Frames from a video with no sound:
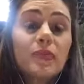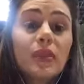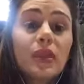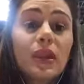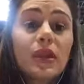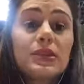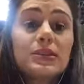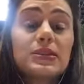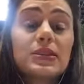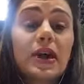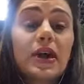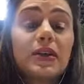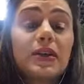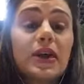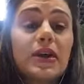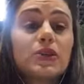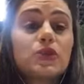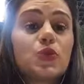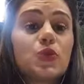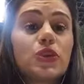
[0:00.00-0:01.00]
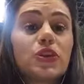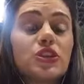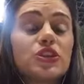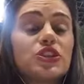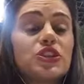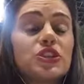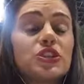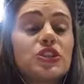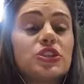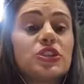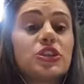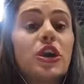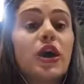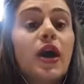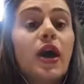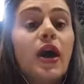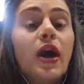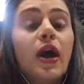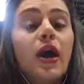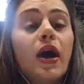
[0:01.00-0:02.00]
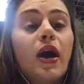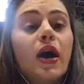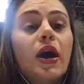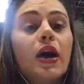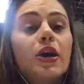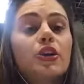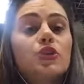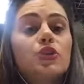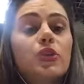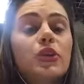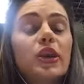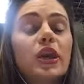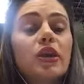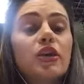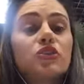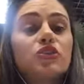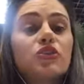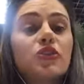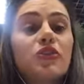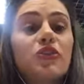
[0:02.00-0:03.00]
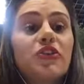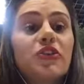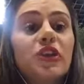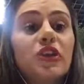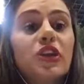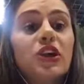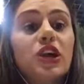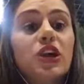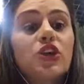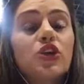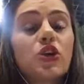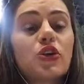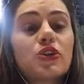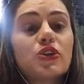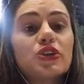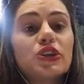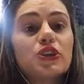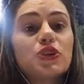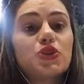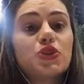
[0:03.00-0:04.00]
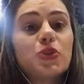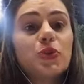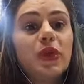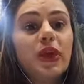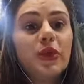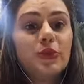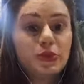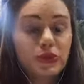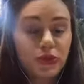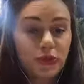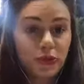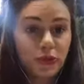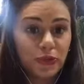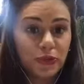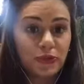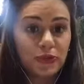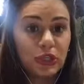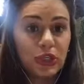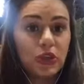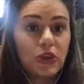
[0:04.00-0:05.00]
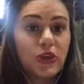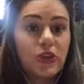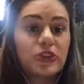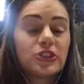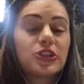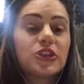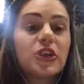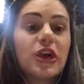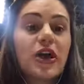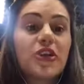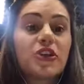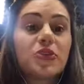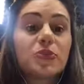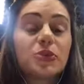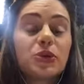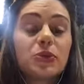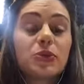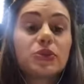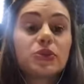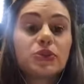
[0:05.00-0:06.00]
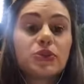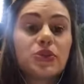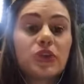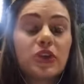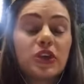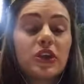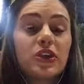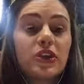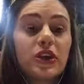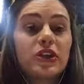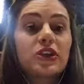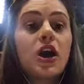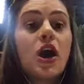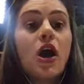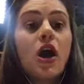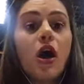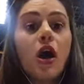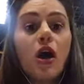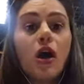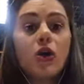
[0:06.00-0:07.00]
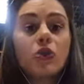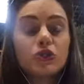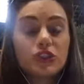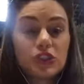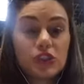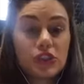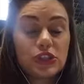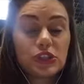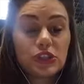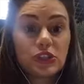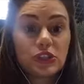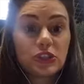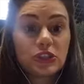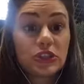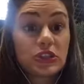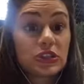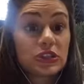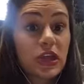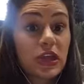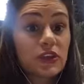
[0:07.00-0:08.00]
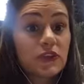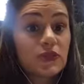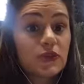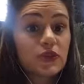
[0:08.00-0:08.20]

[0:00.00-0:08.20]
inside us, we are just doing a lot of things in order to be approved, in order other people to think that, oh, she's successful,